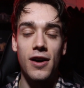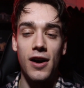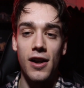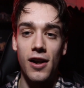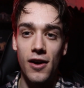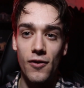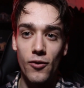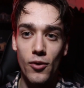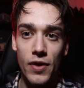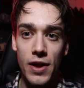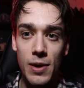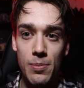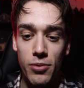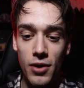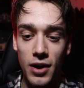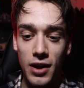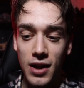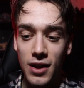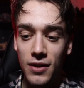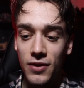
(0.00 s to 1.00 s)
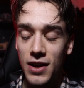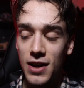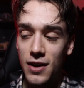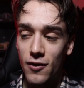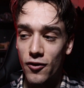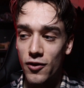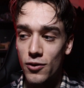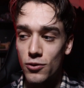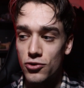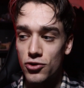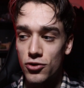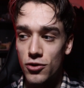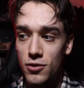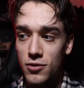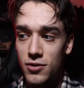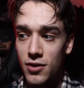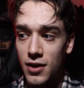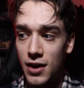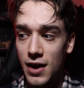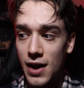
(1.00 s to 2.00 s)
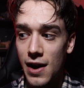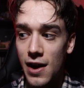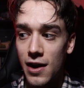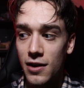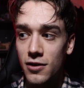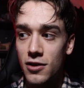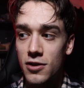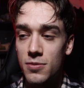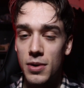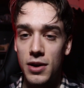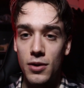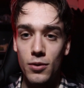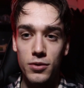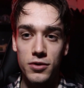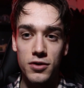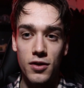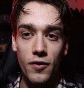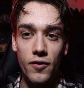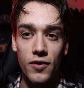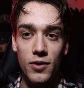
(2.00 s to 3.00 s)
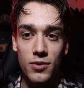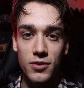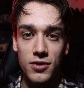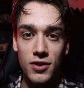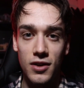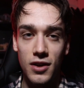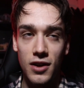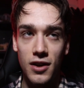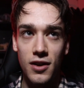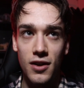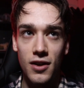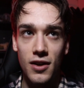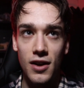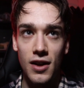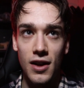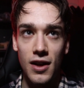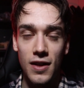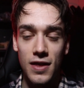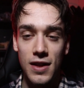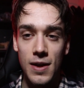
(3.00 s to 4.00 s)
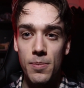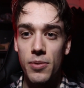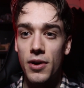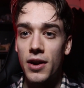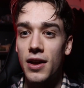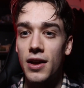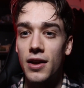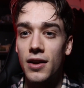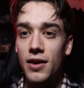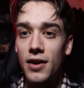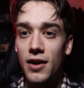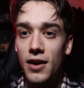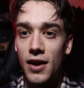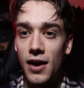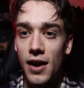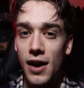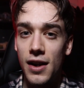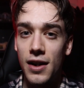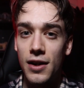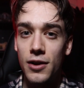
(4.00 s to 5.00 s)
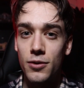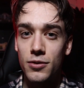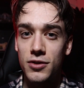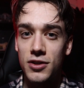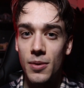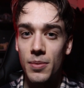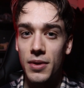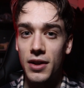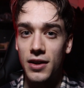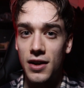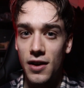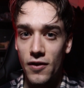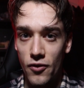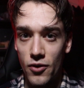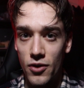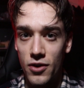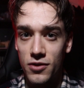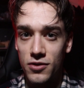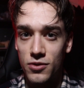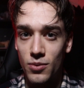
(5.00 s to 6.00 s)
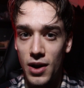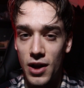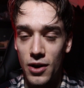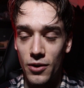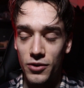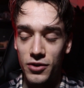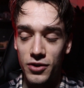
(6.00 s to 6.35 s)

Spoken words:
I love what they're bringing. They feel true to the characters, but it also feels like they're bringing a little something different as well.